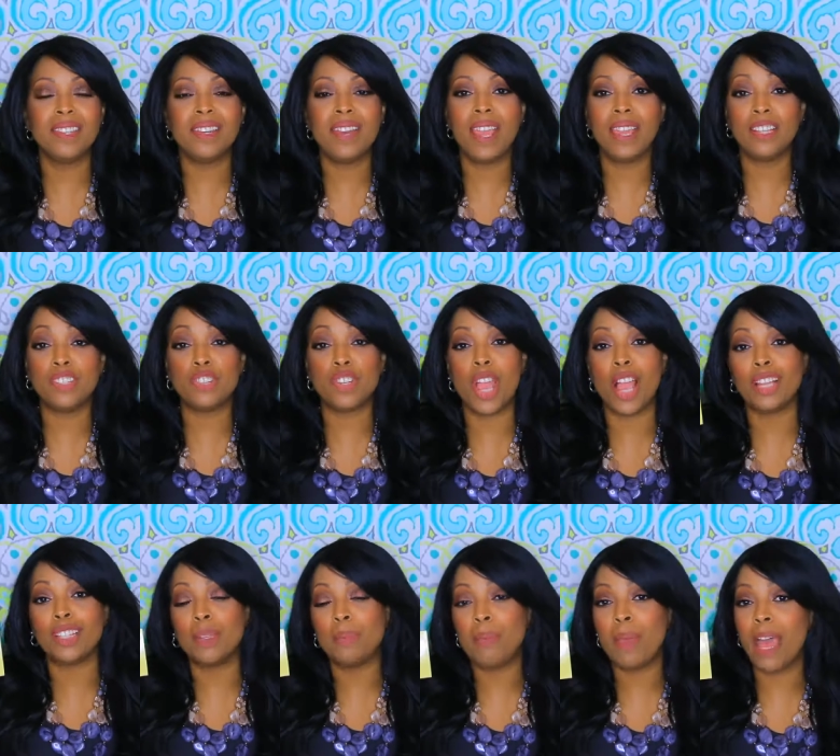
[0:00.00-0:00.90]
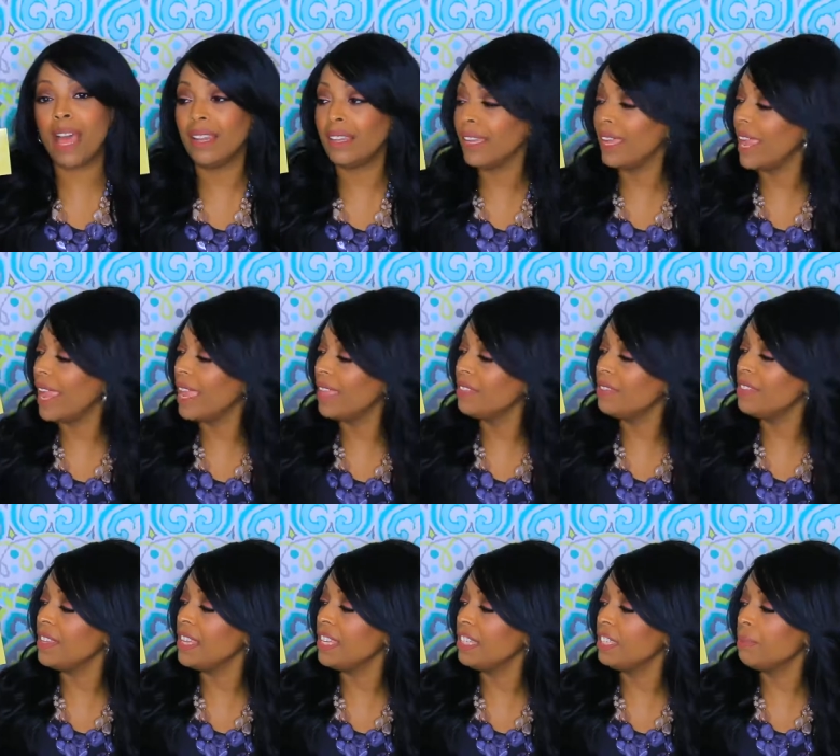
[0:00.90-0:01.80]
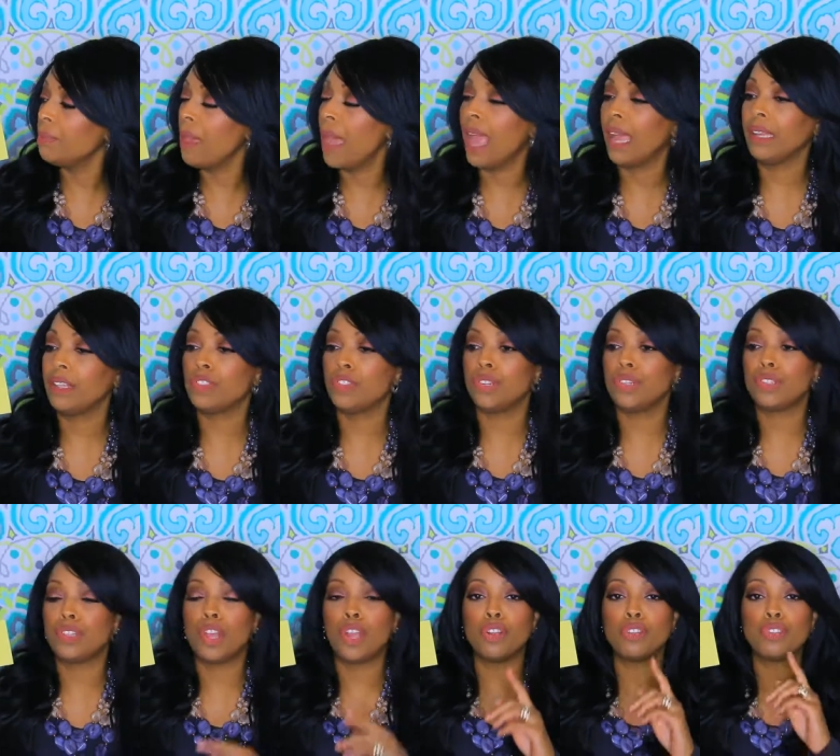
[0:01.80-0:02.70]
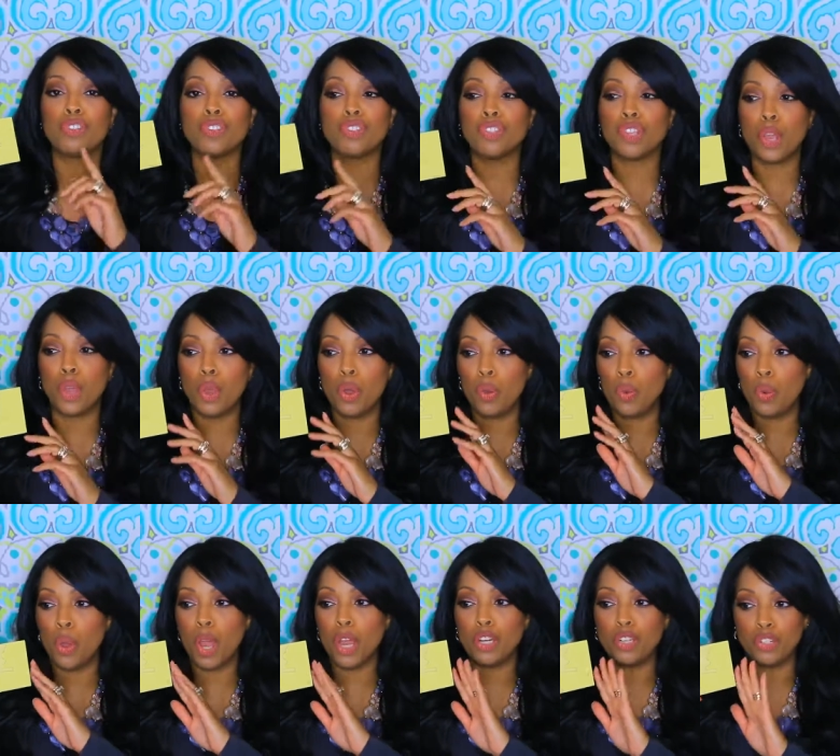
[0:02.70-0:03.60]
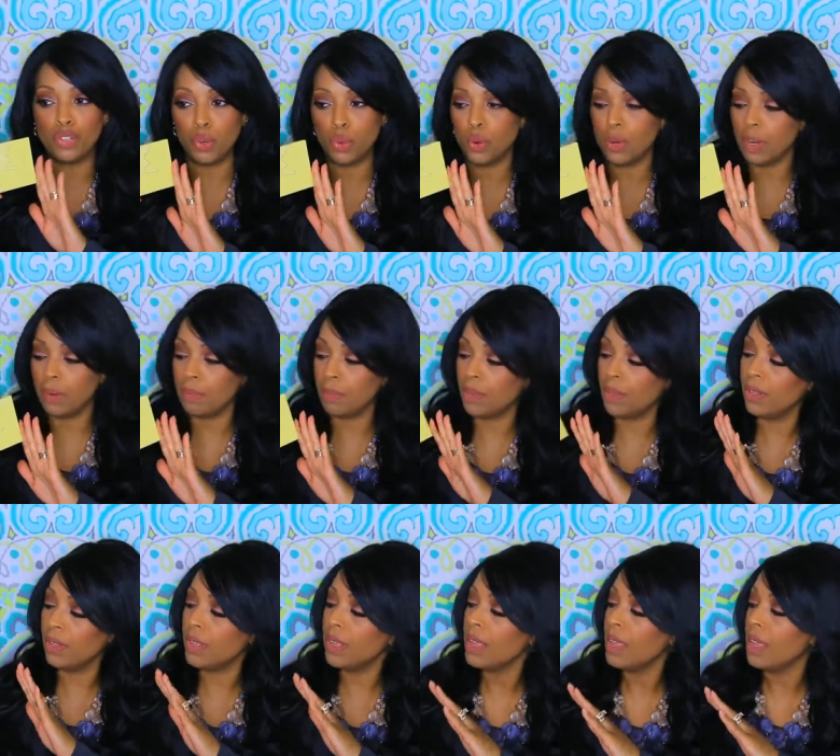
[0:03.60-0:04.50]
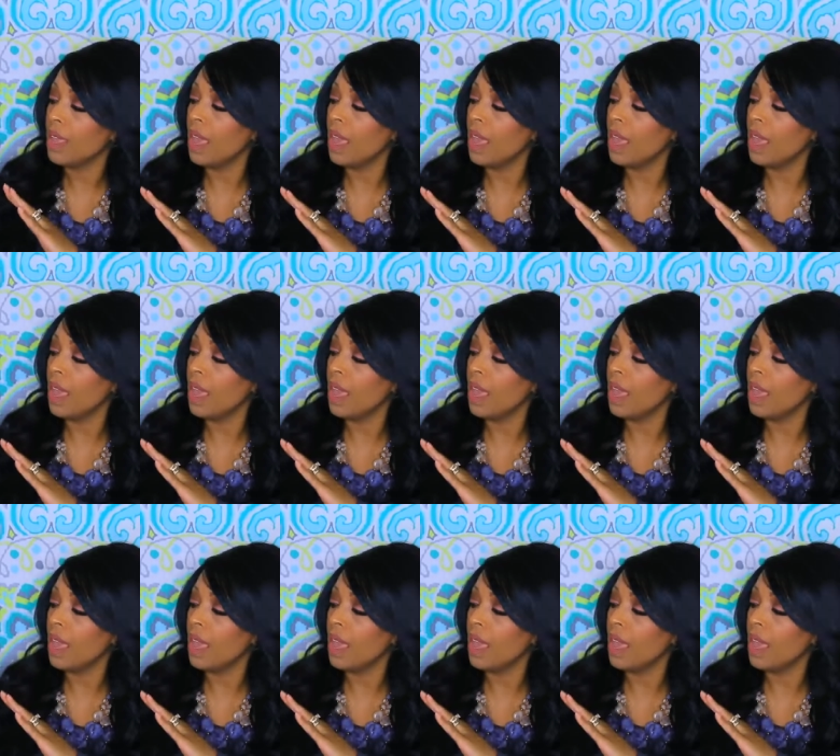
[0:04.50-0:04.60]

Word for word: the Naked Chocolate palette, and these packages are so adorable.